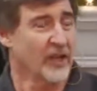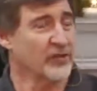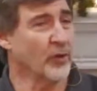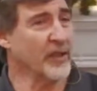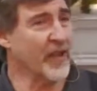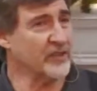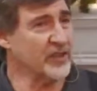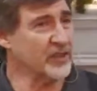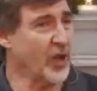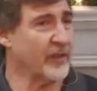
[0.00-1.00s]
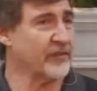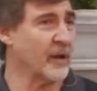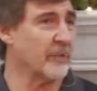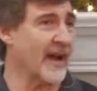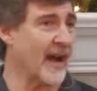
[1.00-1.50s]
So he actually taught
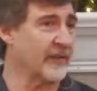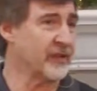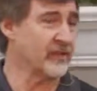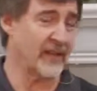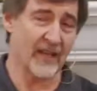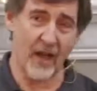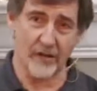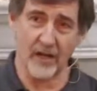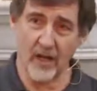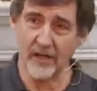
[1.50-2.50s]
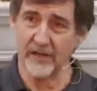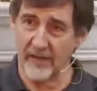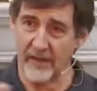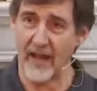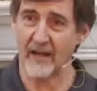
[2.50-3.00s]
them things like how to hunt
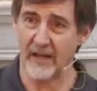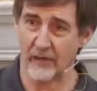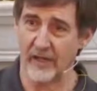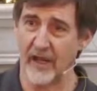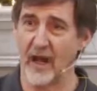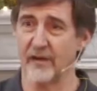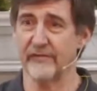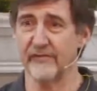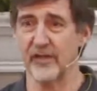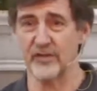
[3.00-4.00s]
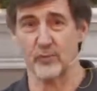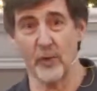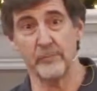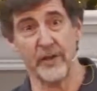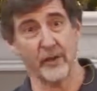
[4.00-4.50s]
in that area, how to fish,
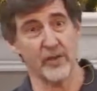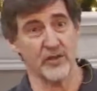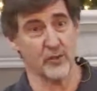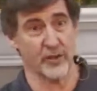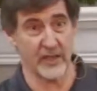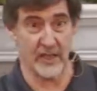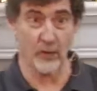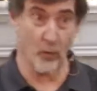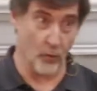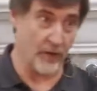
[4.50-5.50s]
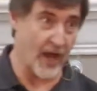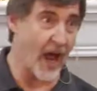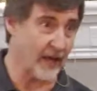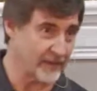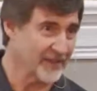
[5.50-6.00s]
what berries you could eat or not.